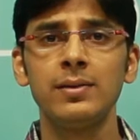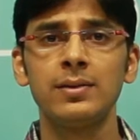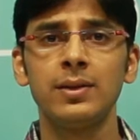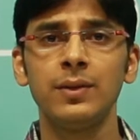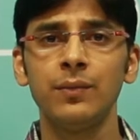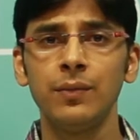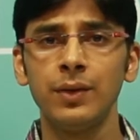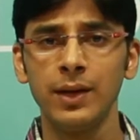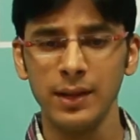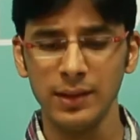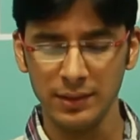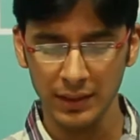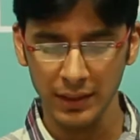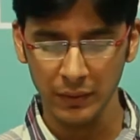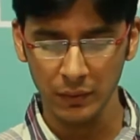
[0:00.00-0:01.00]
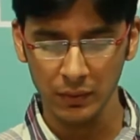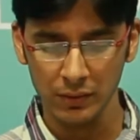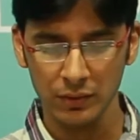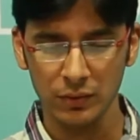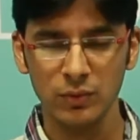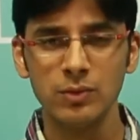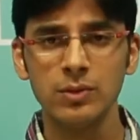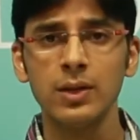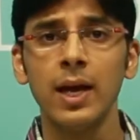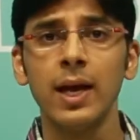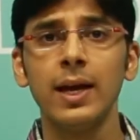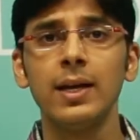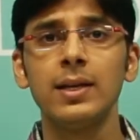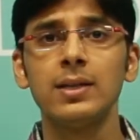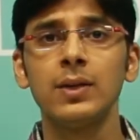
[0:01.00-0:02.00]
system where LCD was used
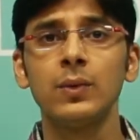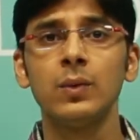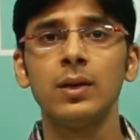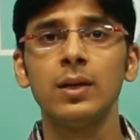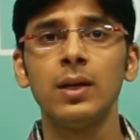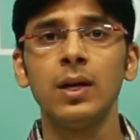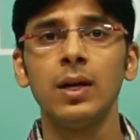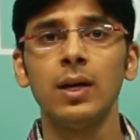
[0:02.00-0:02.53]
is our